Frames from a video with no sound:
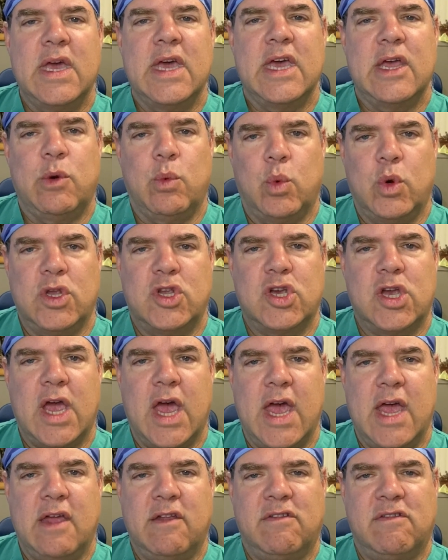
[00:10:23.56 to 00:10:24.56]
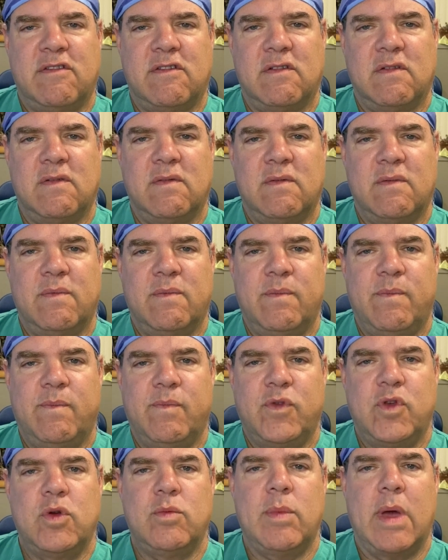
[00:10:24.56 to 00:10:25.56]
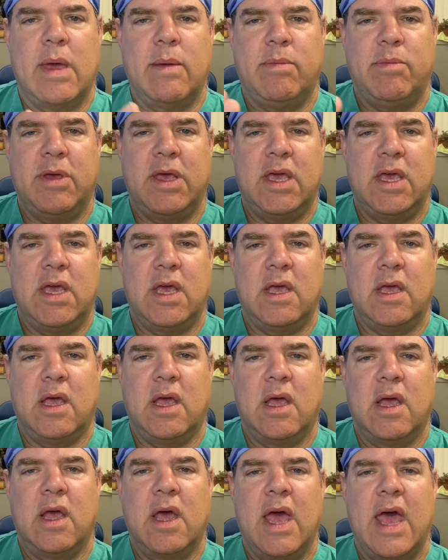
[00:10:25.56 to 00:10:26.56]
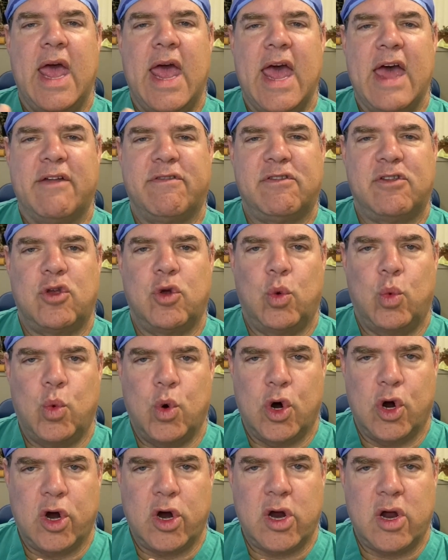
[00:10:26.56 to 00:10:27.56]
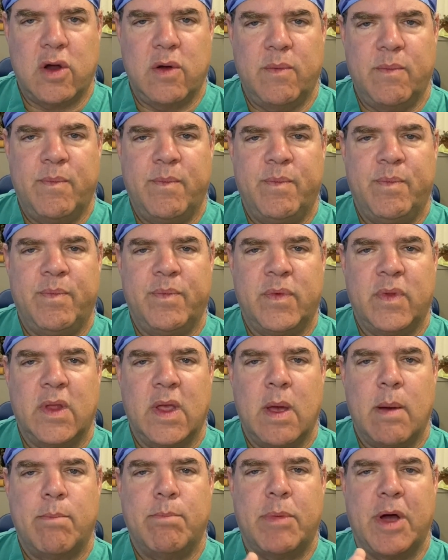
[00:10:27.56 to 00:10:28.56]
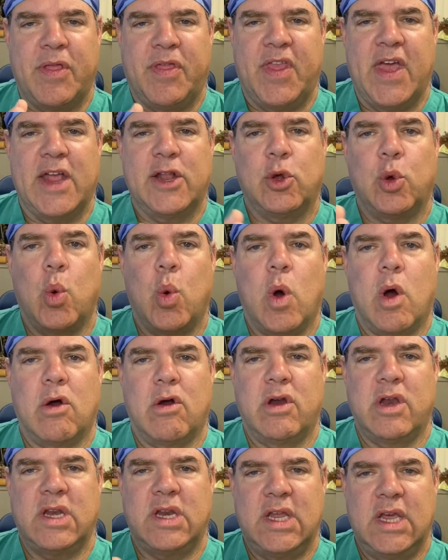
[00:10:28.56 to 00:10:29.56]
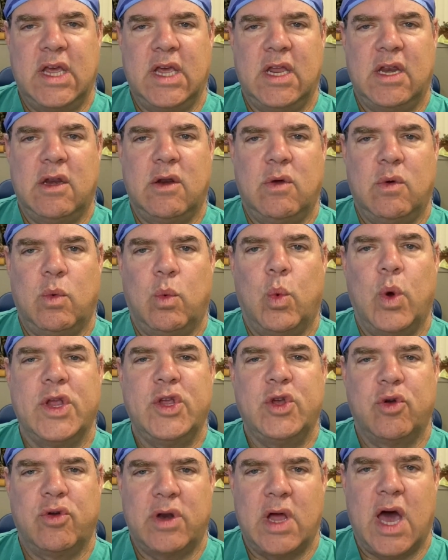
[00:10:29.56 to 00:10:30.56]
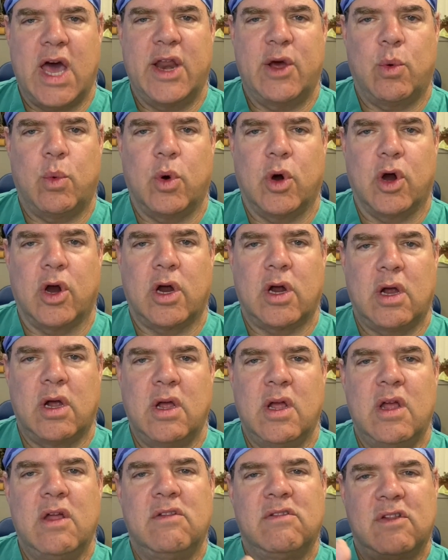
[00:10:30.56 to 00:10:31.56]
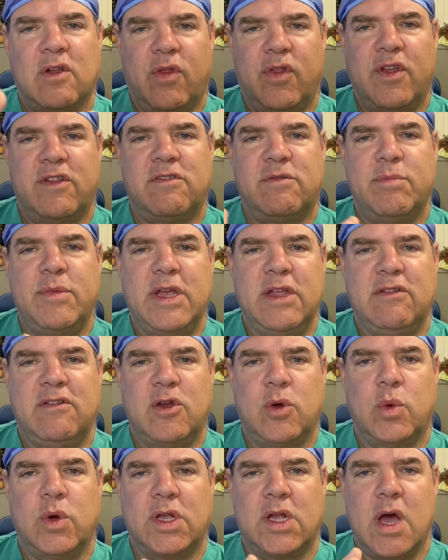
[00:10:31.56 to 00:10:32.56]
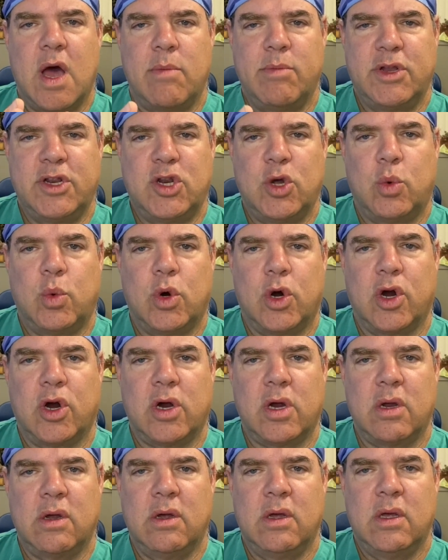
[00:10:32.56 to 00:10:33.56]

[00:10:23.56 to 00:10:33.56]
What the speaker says: in which case you may be asked to work, but then quarantine when you're not at work. So this means you would come into work,